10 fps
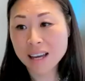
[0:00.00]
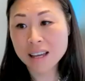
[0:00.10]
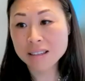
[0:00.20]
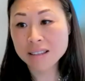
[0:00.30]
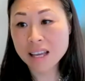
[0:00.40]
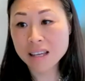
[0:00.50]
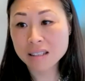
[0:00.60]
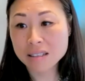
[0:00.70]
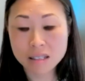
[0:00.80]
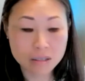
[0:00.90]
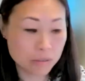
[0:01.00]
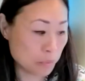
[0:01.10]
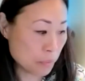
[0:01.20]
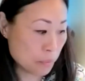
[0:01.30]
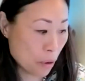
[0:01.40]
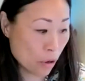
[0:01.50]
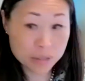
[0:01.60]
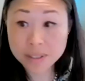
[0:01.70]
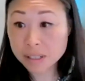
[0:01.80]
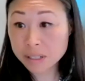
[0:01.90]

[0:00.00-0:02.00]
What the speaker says: And part of it,